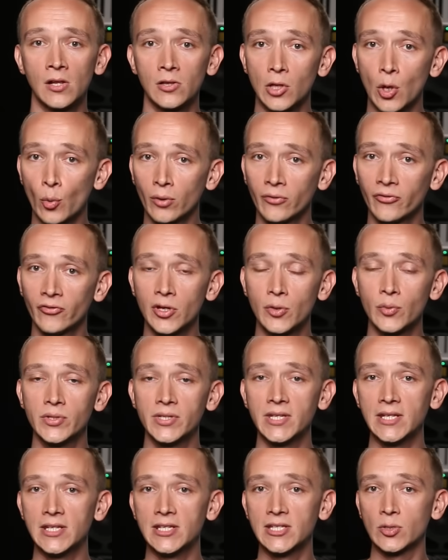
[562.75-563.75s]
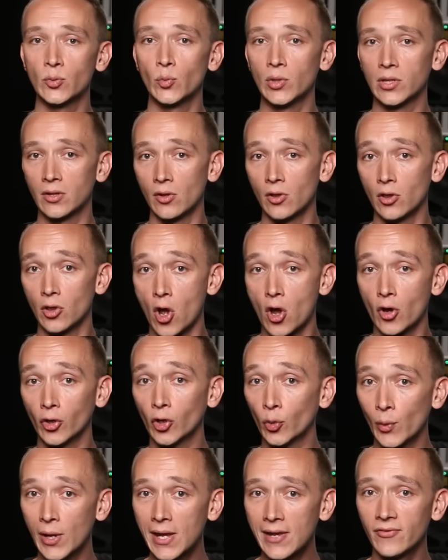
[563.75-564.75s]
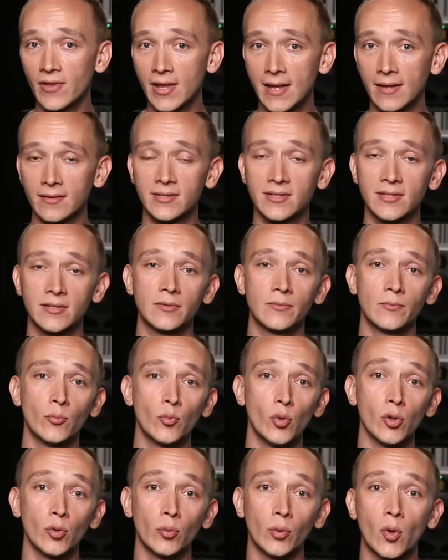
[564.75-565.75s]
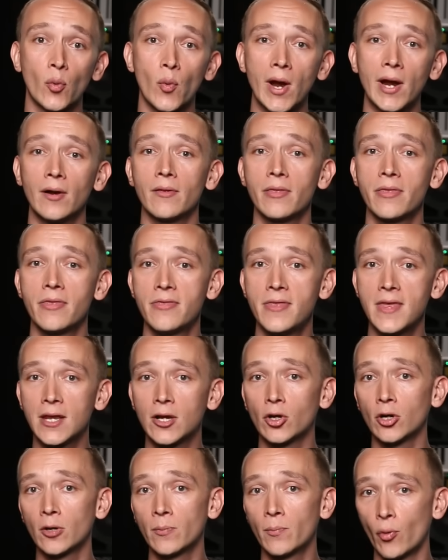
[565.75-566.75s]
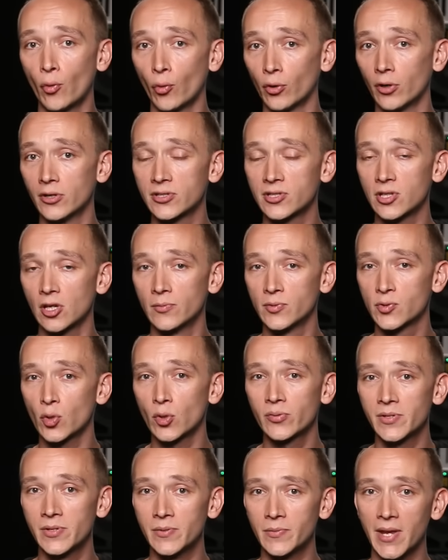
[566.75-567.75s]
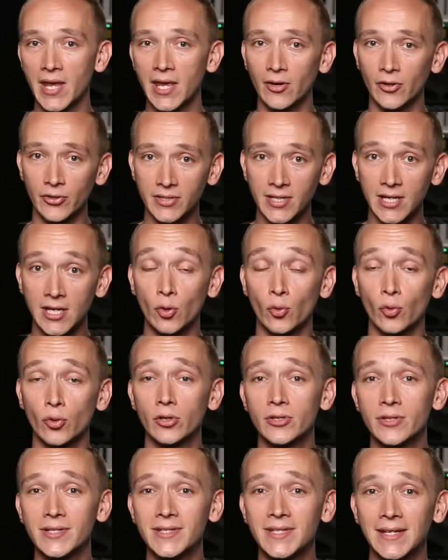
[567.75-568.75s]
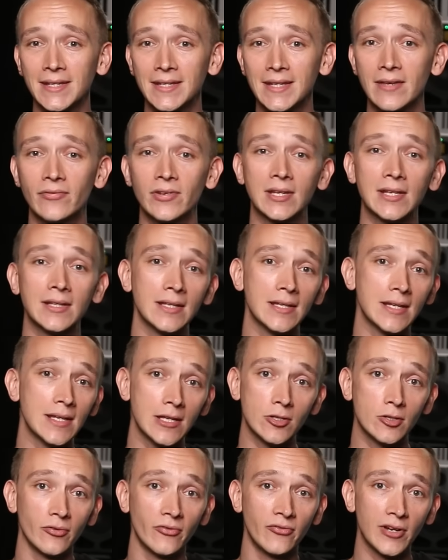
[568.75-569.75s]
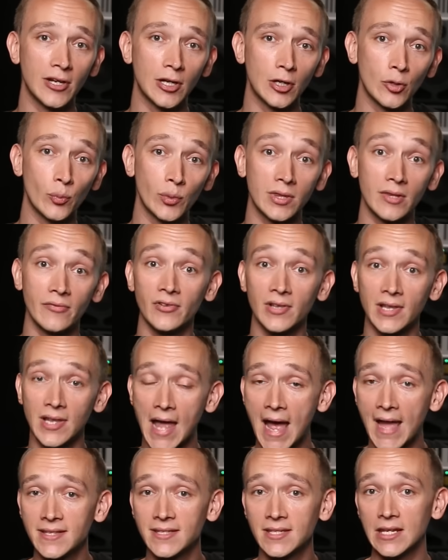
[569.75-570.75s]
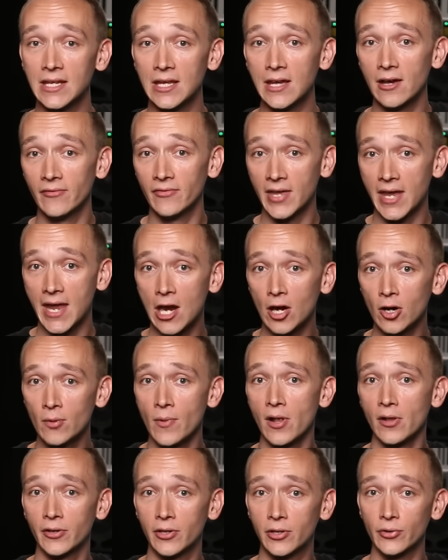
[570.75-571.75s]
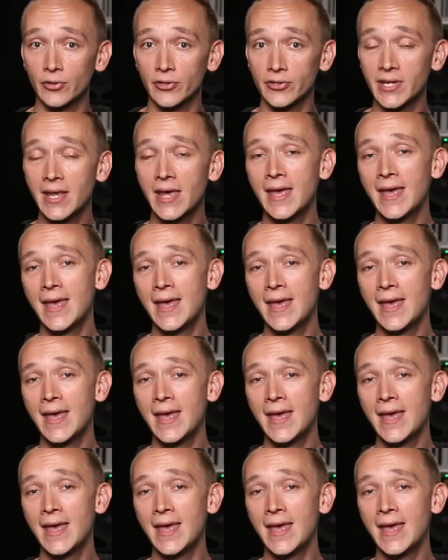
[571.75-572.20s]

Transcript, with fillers: Lower frequencies with longer wavelengths will require thicker porous absorption panels in order to significantly interfere with the velocity of the air molecules